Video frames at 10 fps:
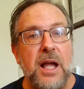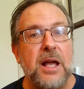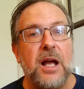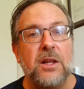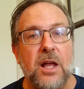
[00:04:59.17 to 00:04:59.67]

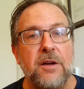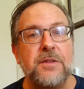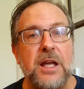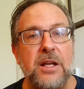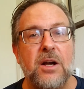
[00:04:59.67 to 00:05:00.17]
And I
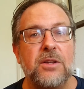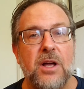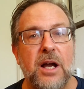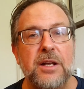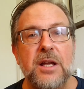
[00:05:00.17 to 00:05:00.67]
love getting
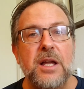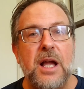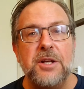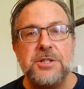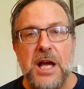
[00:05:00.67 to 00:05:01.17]
online
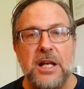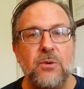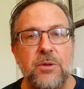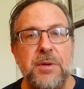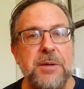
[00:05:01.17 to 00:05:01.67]
and
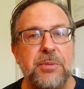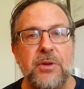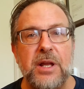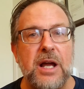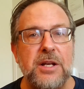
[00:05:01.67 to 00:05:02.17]
chatting with people
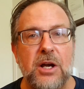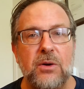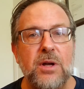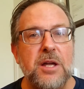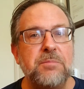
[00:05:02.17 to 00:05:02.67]
that I
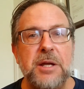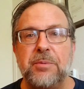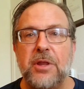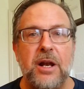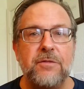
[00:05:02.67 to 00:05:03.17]
know,
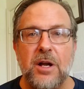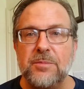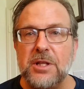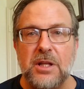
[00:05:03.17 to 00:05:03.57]
people that I've come to